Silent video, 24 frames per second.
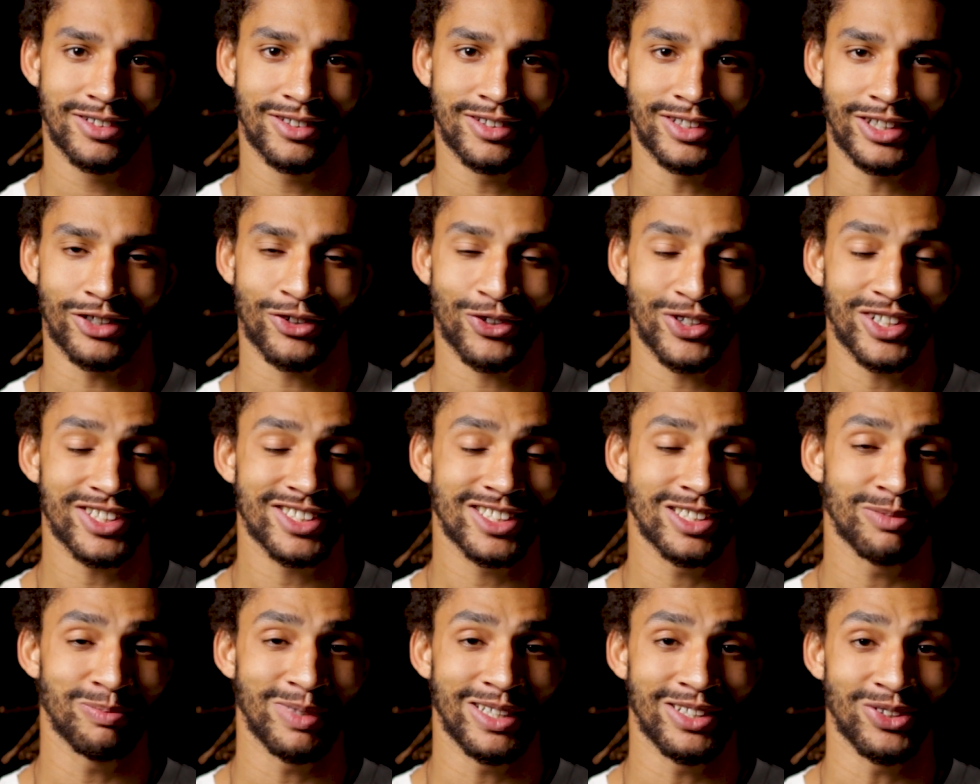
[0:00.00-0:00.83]
And
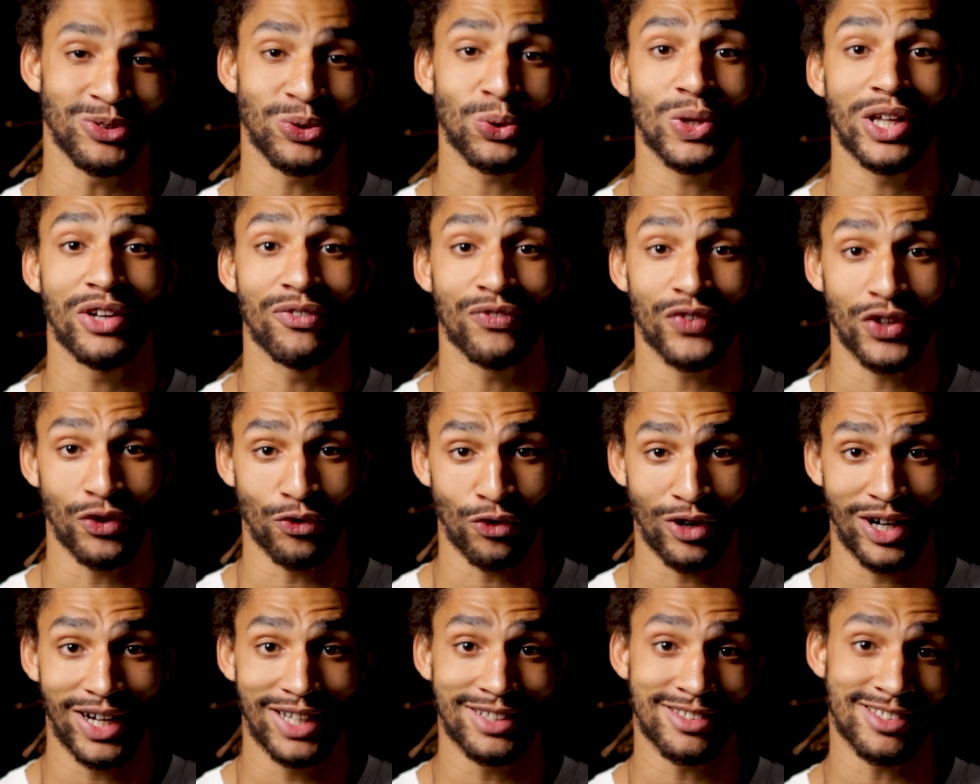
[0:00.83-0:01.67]
Chris had been all in for the
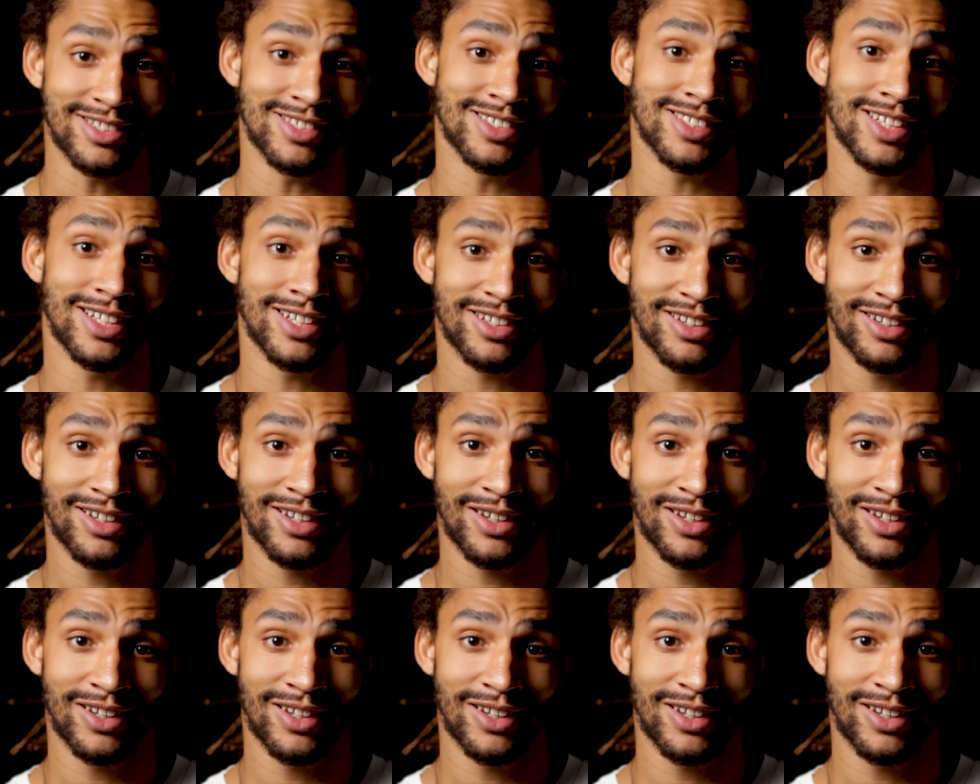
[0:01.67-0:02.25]
ride since then.